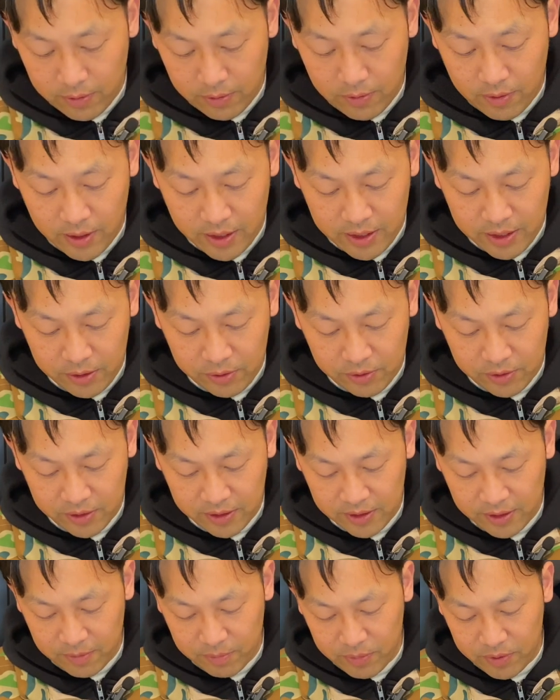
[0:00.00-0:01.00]
quite
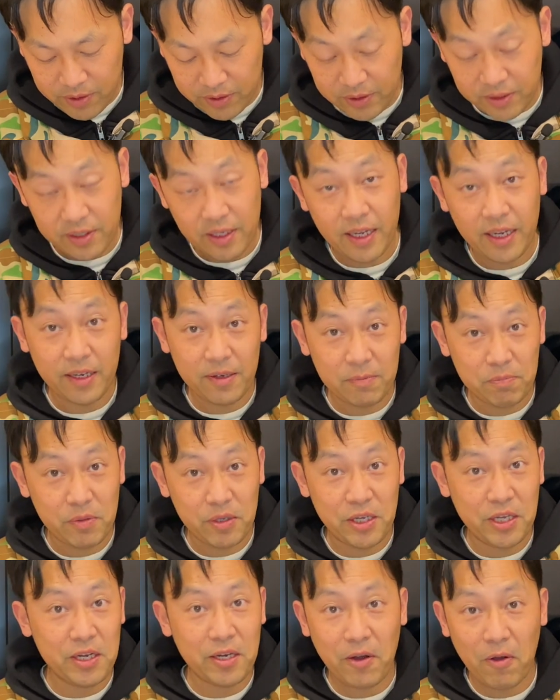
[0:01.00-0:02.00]
interesting because like
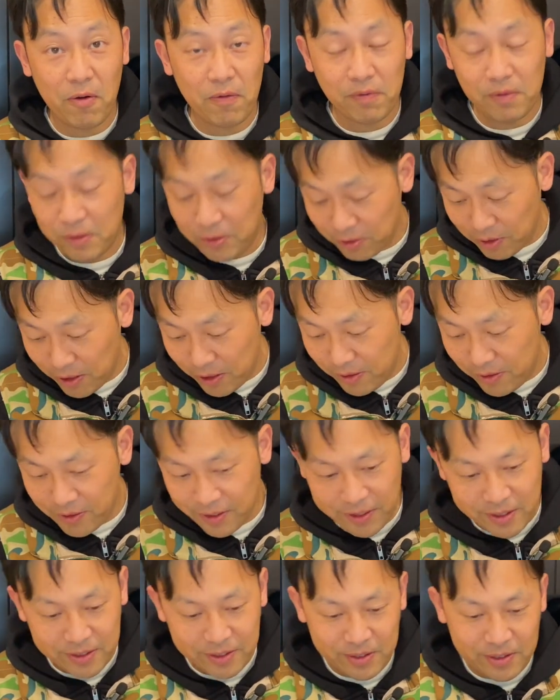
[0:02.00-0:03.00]
beginning of the trailer
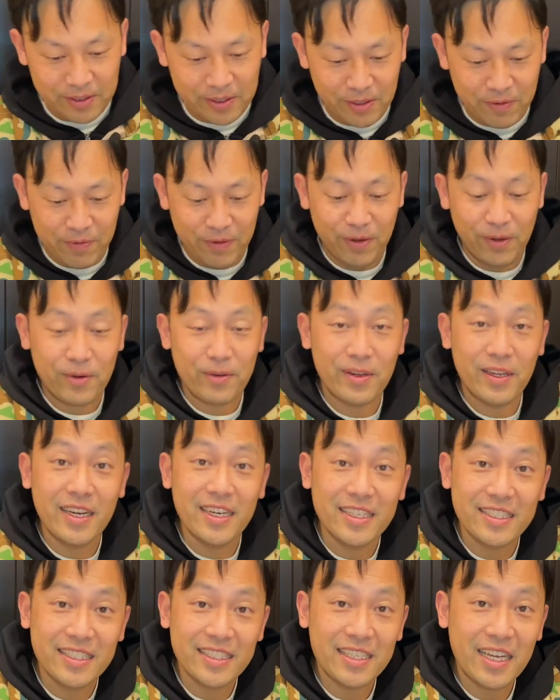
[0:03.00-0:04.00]
it doesn't even look
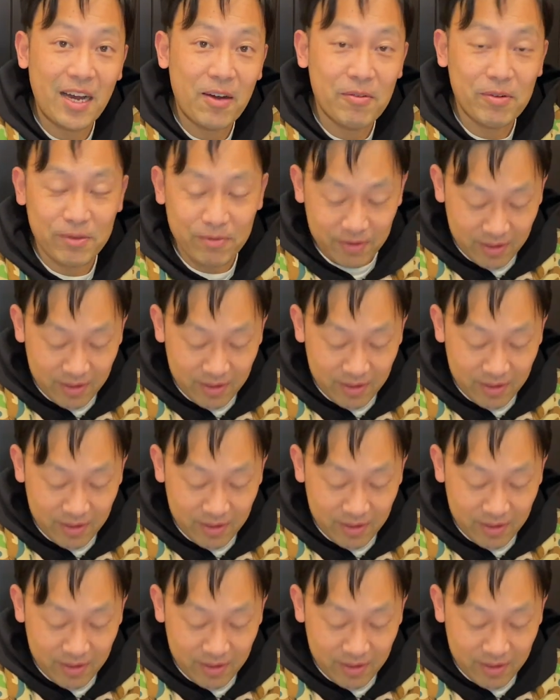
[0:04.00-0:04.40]
like Star Wars.